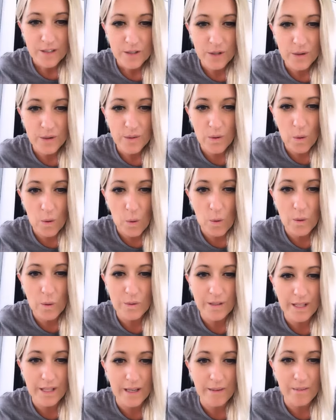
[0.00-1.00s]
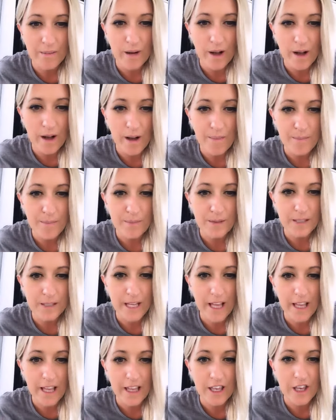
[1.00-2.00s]
Don't hold them up.
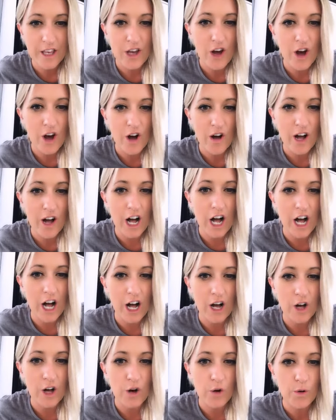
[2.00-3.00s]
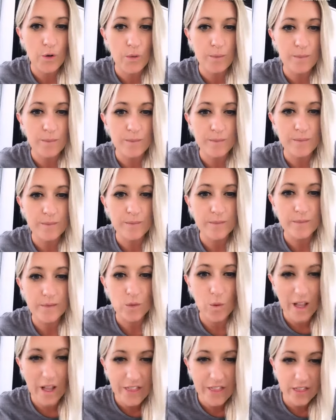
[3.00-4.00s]
Take y'all ah home.
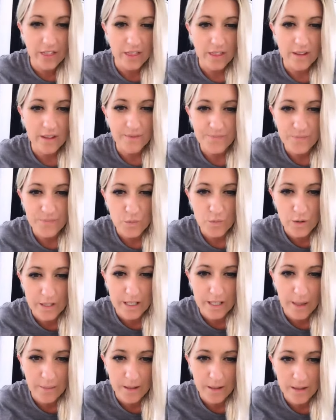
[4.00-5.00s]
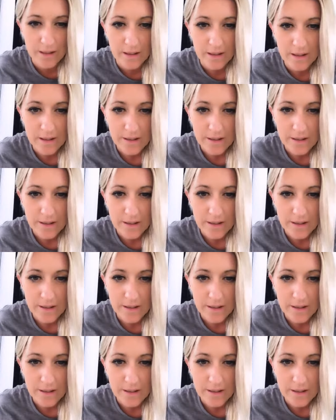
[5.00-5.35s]
What? What does that mean?